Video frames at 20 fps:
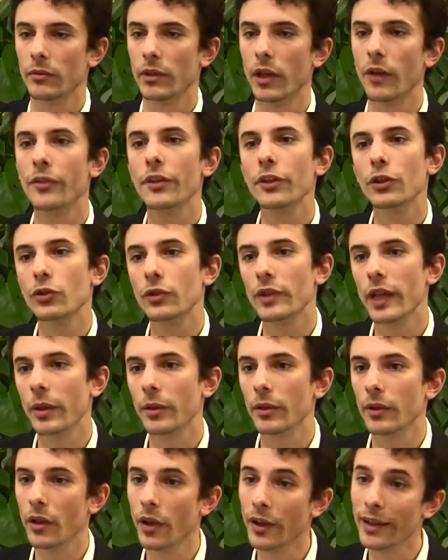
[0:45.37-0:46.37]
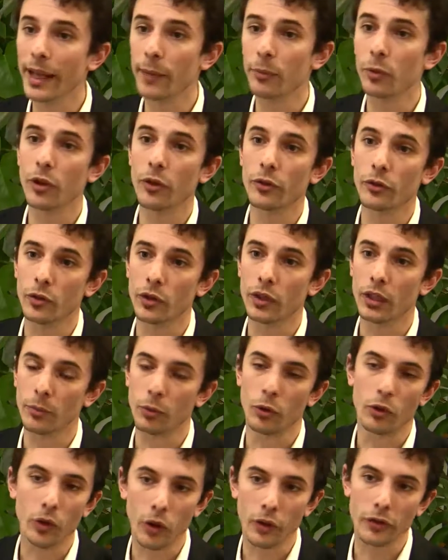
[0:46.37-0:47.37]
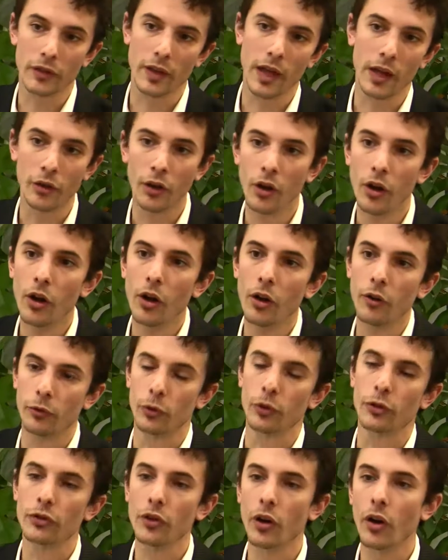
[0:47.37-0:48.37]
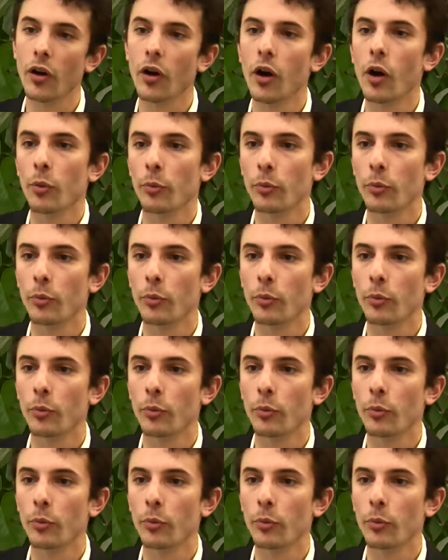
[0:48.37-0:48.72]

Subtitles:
Now, this should enable us to keep the costs down for a start,